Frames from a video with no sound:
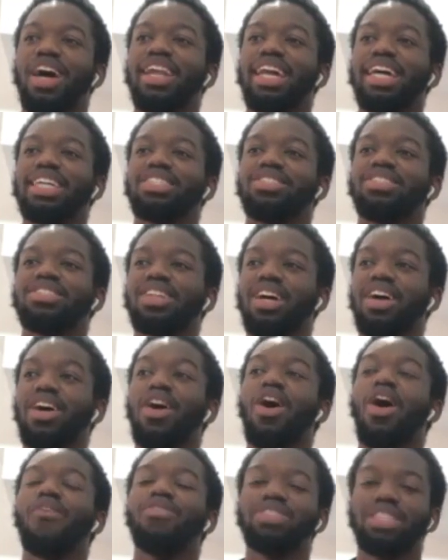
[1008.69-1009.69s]
Unless
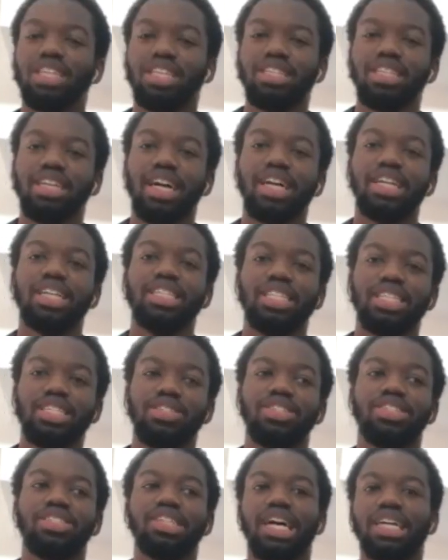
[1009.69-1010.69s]
obviously they're gonna
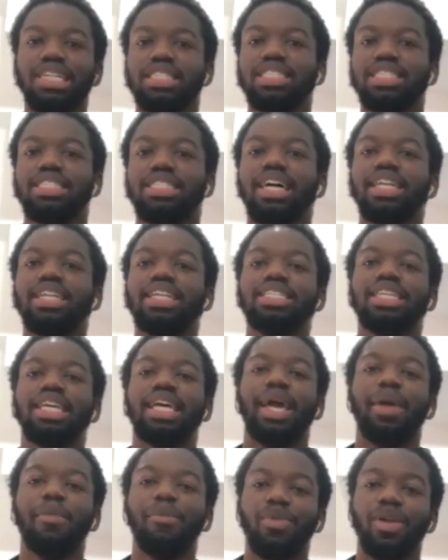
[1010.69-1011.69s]
teach you strategies that you need to
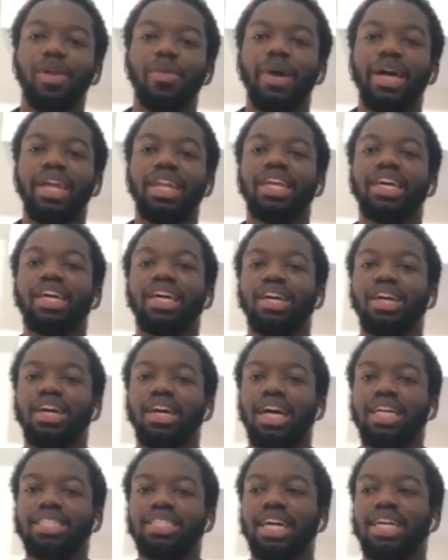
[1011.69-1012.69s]
implement
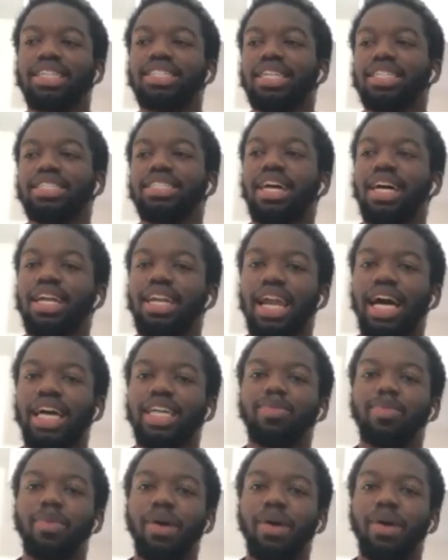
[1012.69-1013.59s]
and start to internalize.